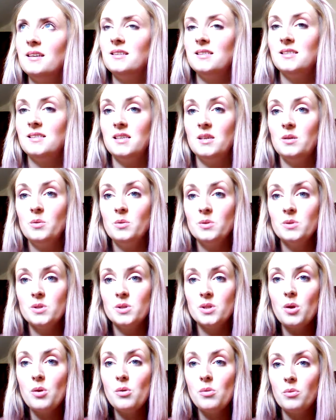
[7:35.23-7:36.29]
see you all
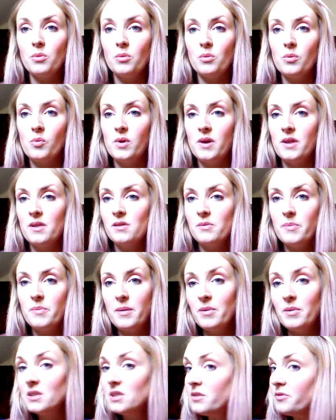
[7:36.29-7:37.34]
soon with
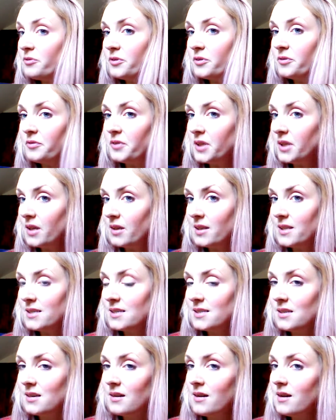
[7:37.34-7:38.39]
maybe a different video
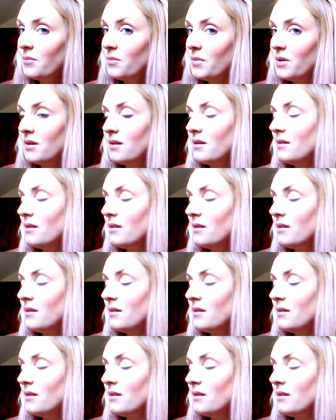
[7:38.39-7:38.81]
this time.